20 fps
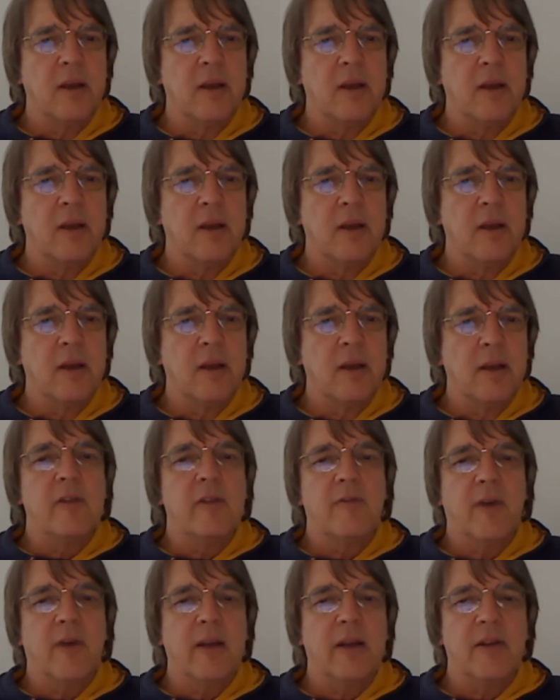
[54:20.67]
you hardly
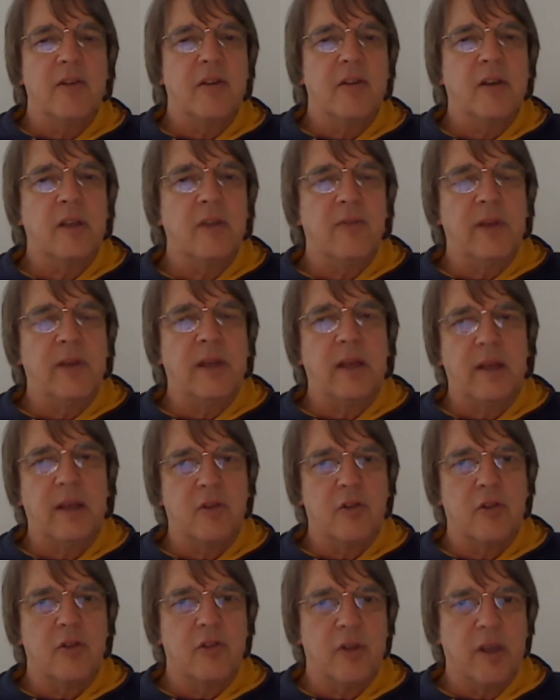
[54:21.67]
find a significant
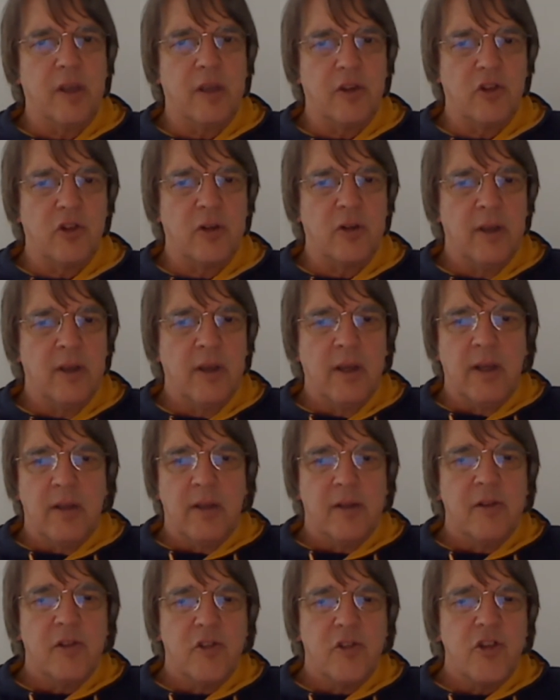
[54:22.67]
association.
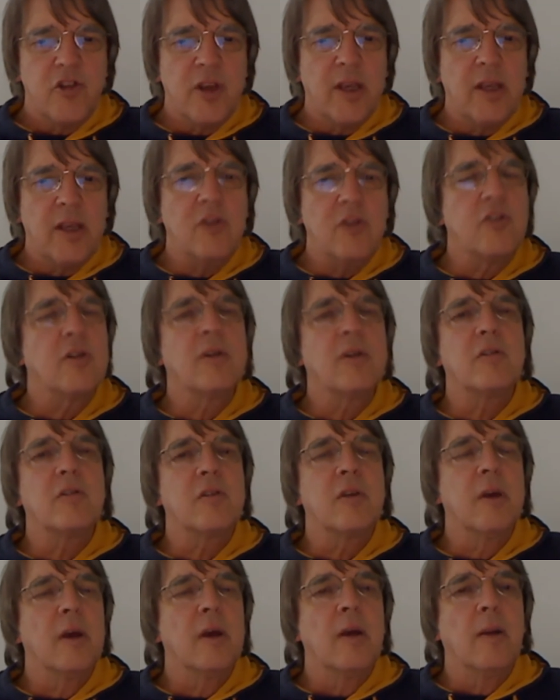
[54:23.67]
This
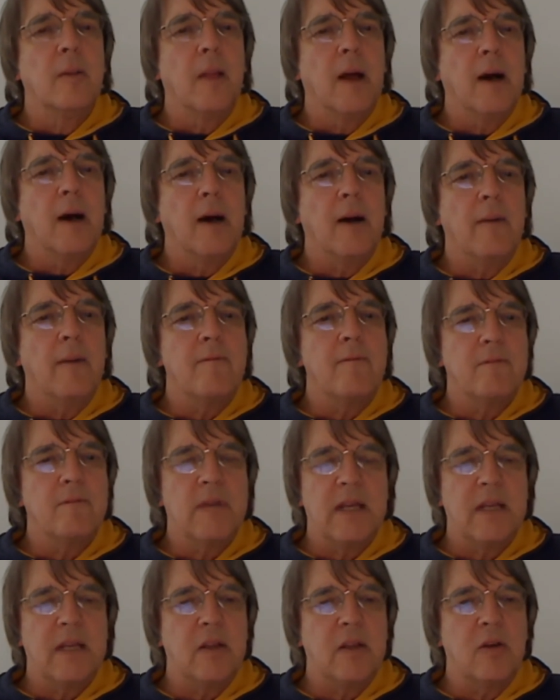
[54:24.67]
changes
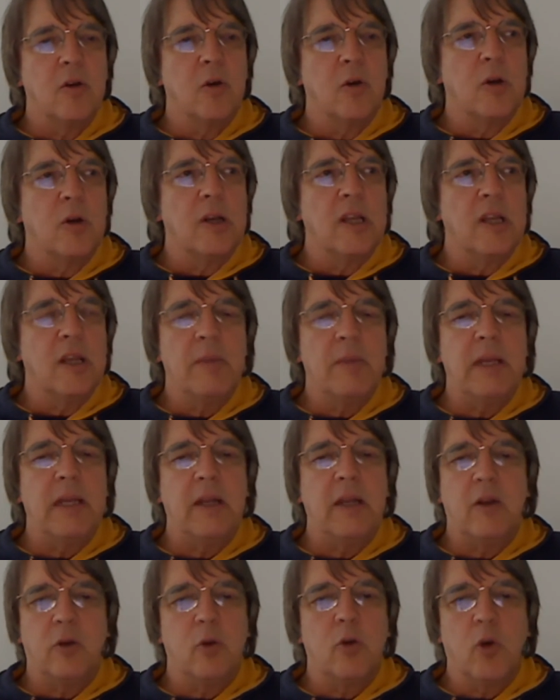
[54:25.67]
when you limit
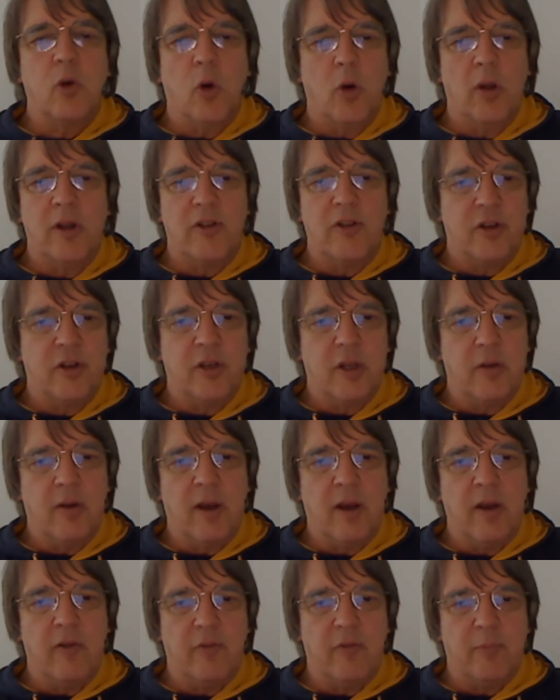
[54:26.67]
it to
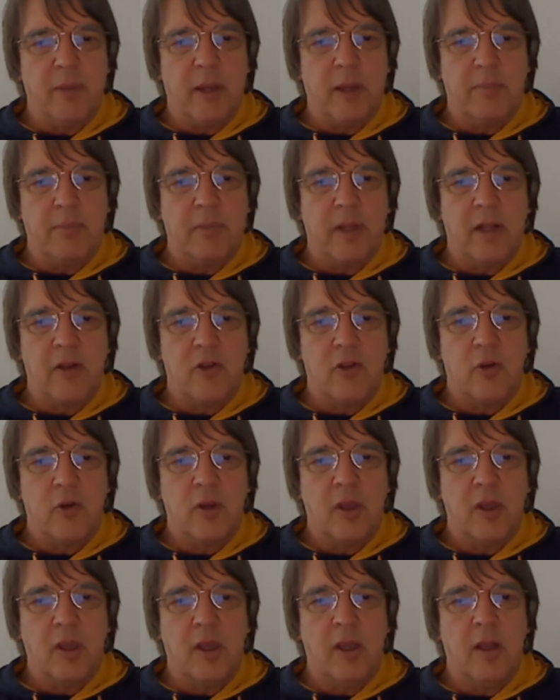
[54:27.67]
collagen-derived peptides. So
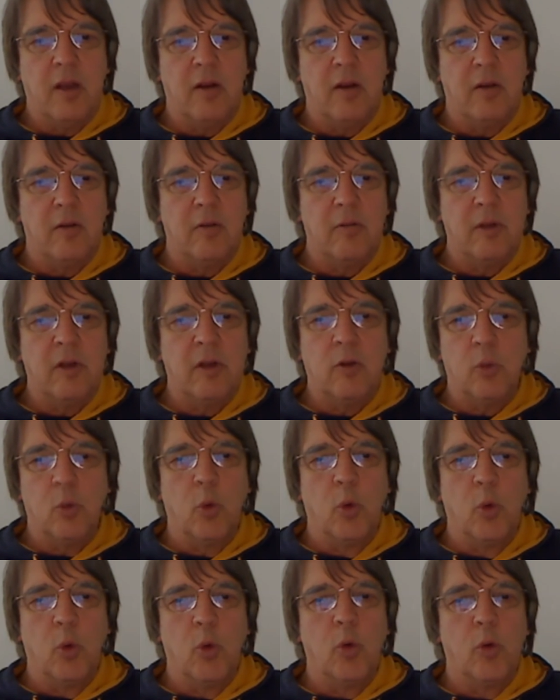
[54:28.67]
here we
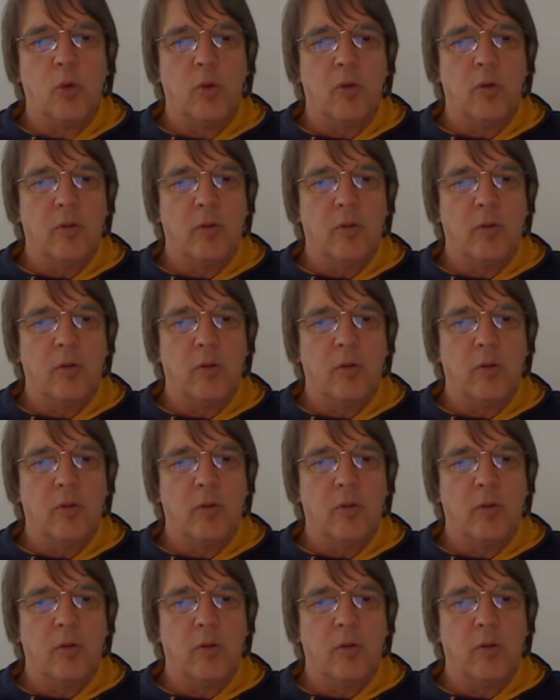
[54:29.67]
do